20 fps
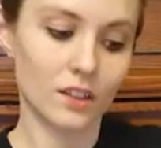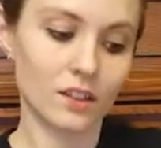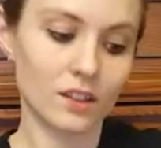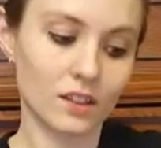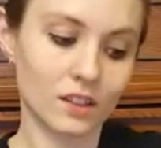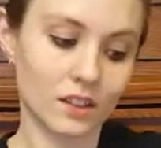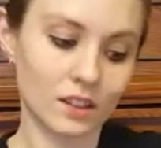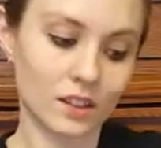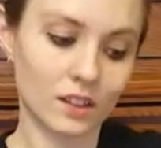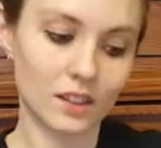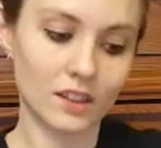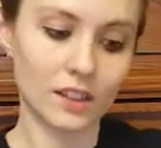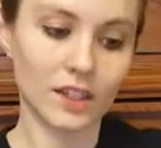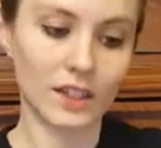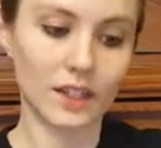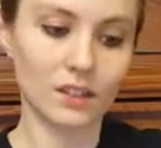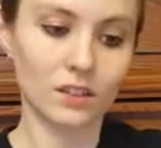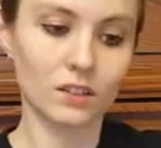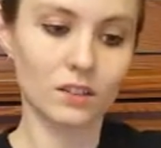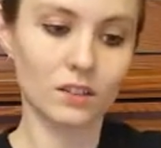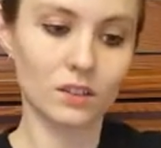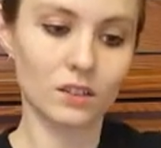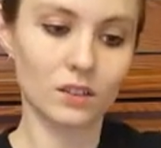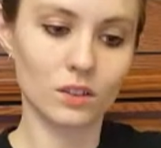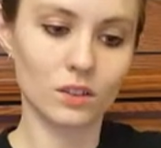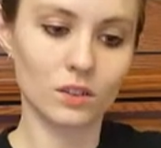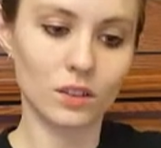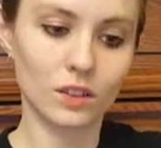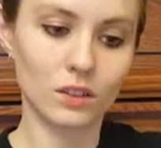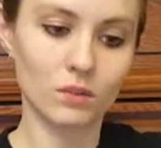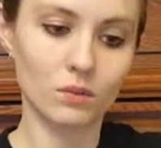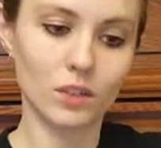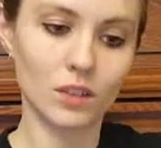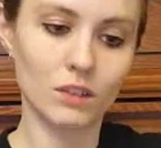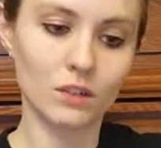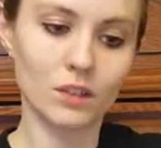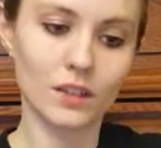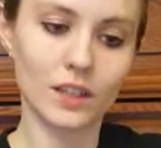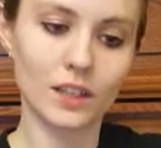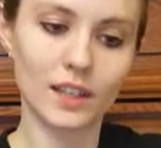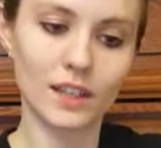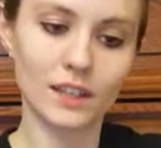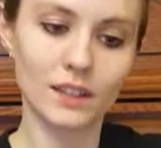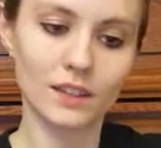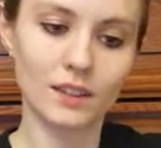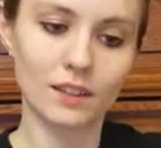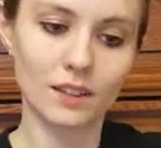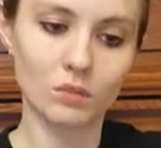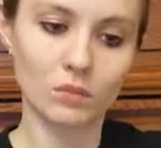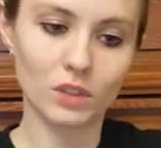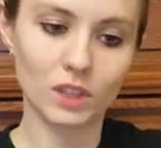you're going to need to add glue, and what would anything